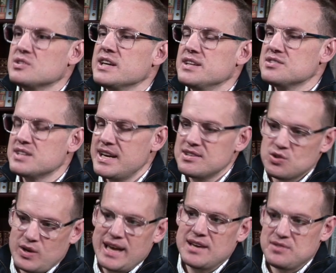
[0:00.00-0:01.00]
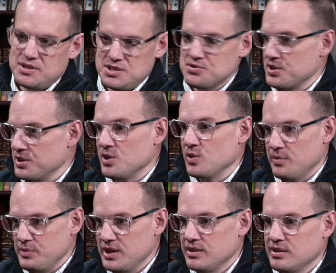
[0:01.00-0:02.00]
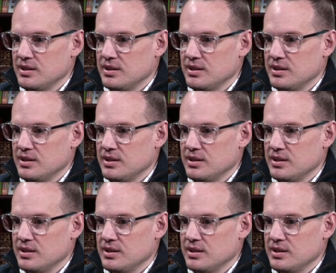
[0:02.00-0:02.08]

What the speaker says: 10 states and the District of Columbia.